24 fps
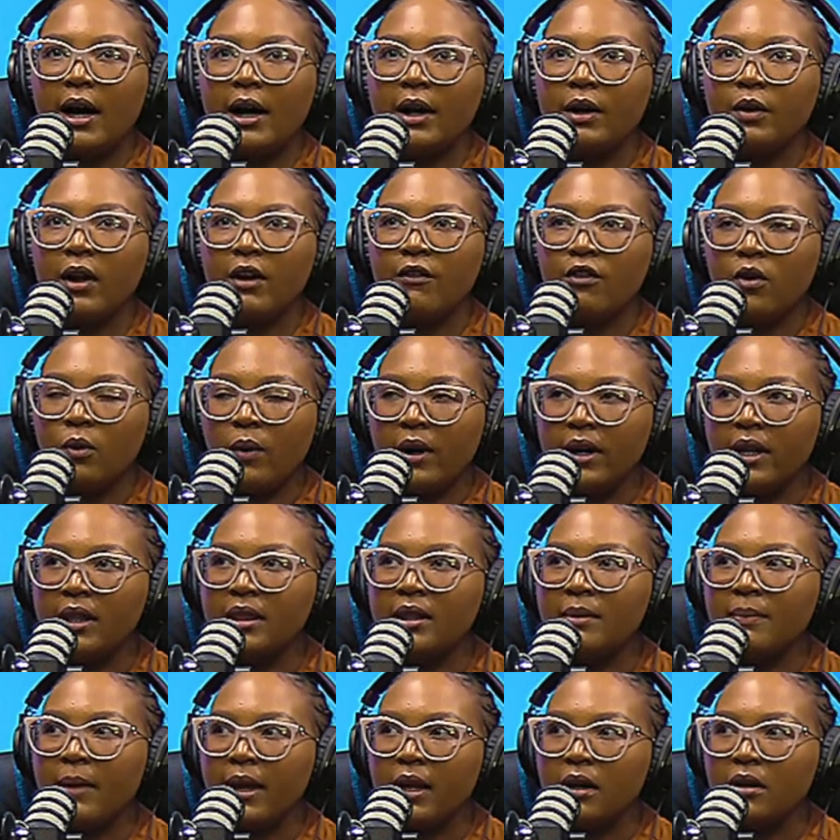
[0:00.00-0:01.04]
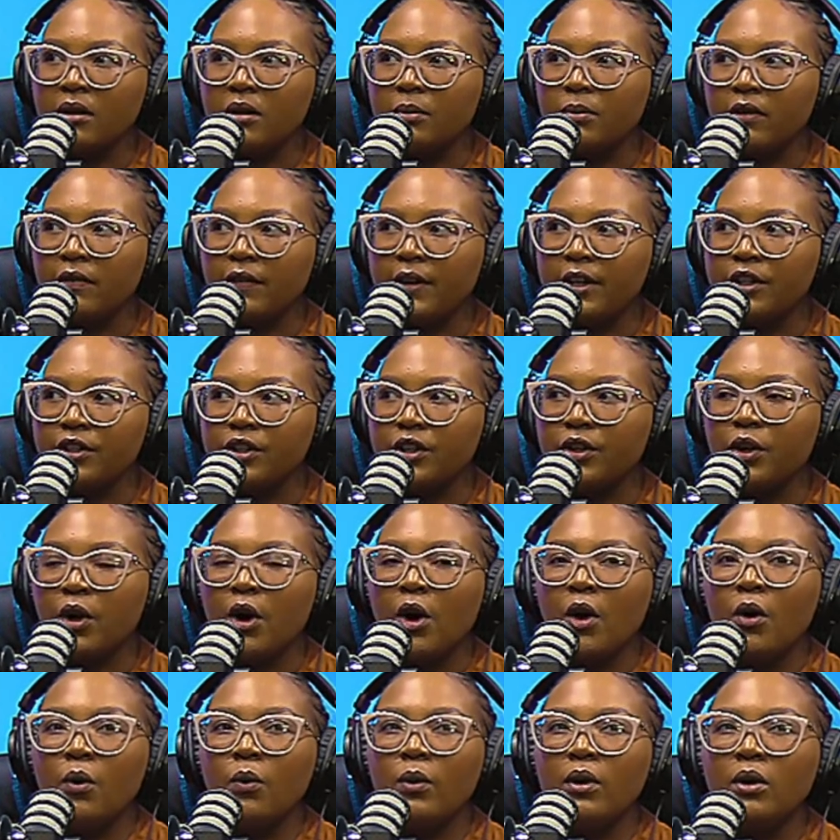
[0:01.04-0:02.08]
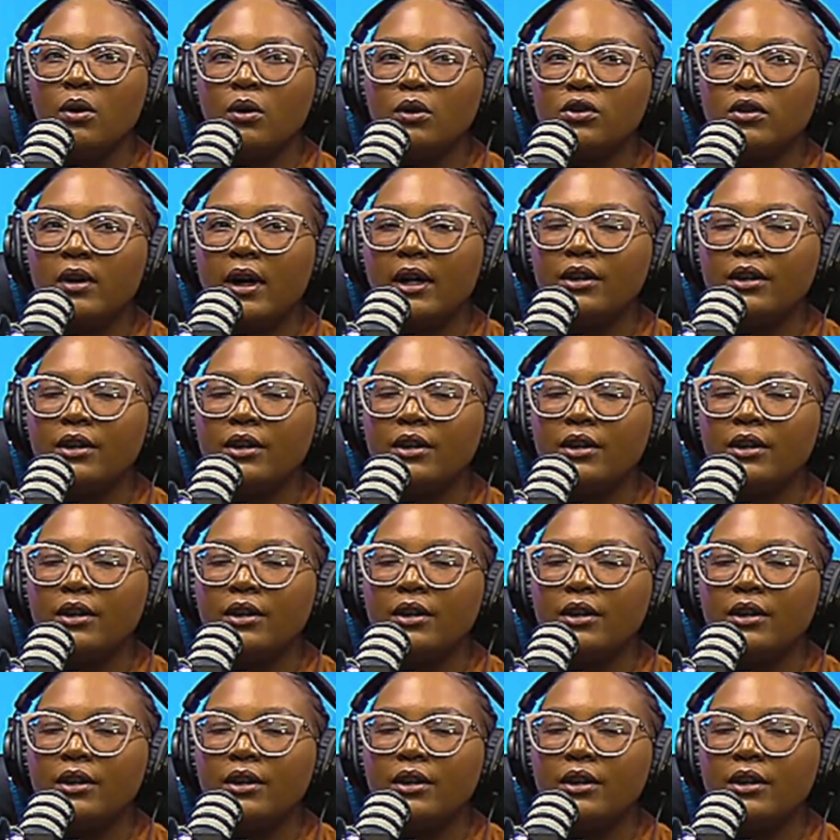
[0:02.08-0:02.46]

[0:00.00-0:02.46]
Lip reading: everyone in the medical profession, we all try